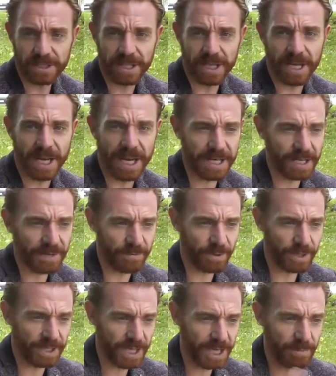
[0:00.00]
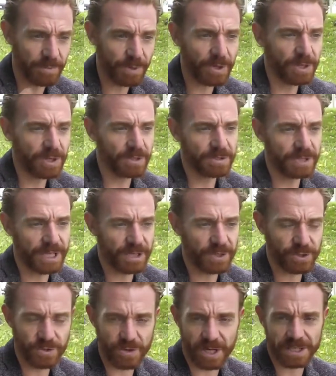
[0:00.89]
Uh, and if we keep
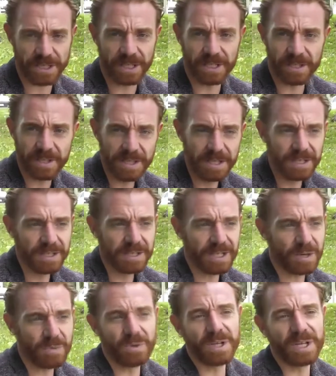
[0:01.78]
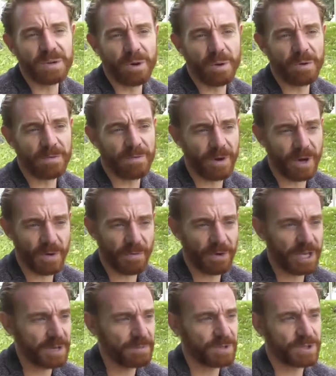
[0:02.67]
deconstructing, then really what we find if
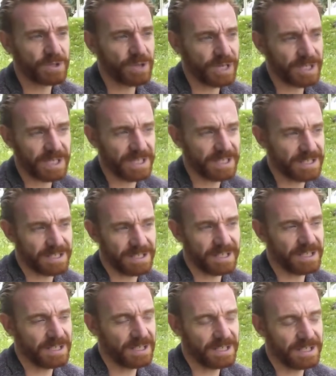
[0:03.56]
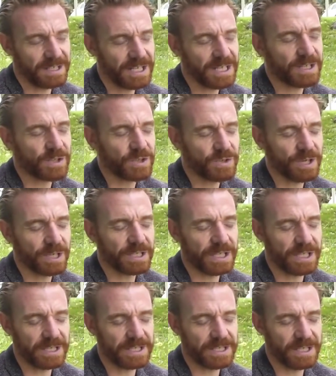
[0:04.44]
we keep destructing is, is
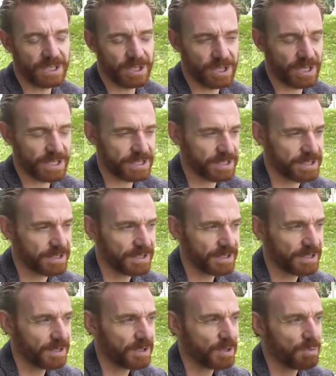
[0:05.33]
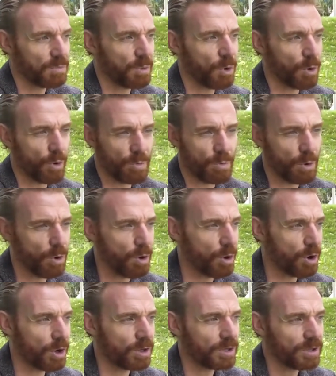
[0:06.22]
deconstructing is there's just more and
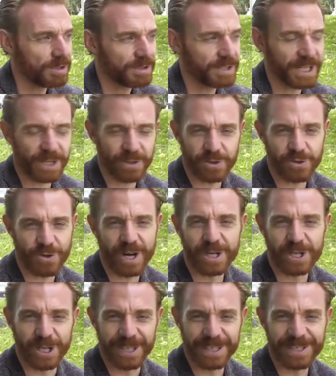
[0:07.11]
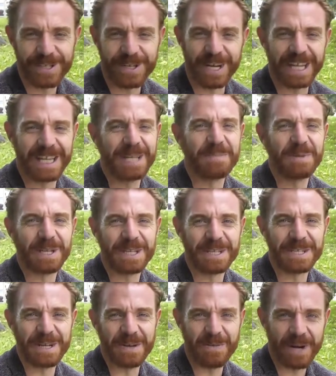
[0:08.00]
more deconstruction. It's kind of
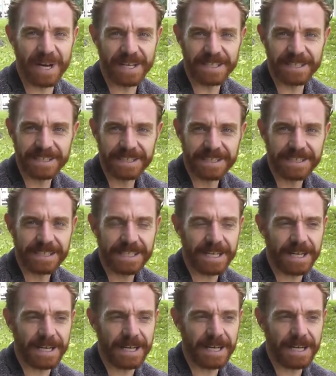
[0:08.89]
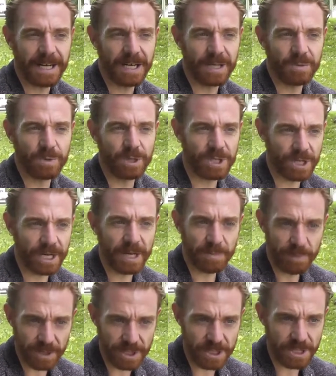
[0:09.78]
limitless in a way, uh, which I
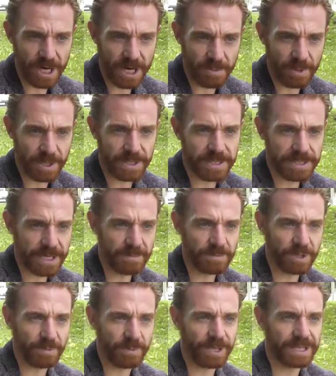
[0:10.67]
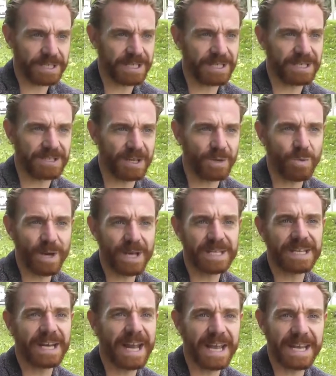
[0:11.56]
appreciate, but at the same time, like I said, it's like, where
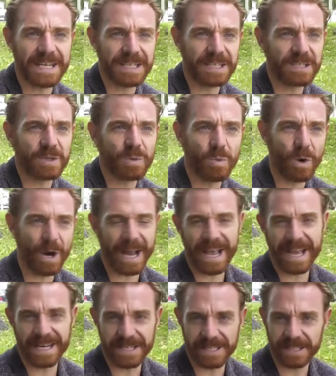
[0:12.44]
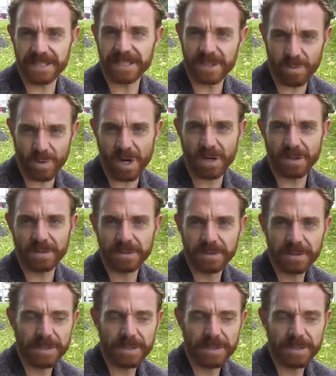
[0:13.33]
does it end and to what end as well?